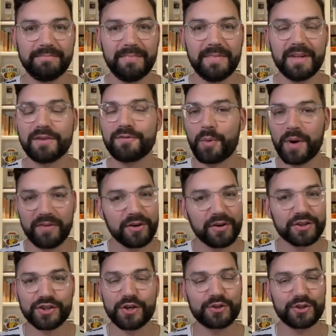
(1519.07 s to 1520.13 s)
for whatever
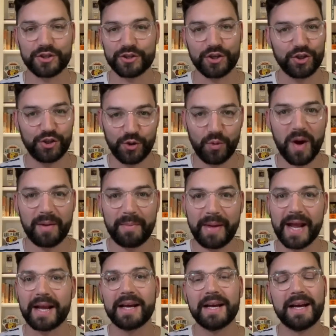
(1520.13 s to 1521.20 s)
excuses you want to
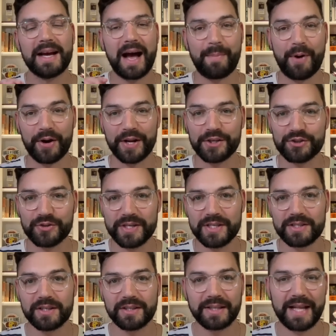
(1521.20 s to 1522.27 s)
make about injuries
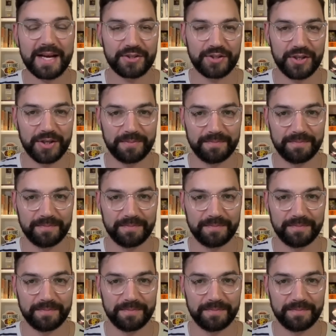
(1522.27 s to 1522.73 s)
last year,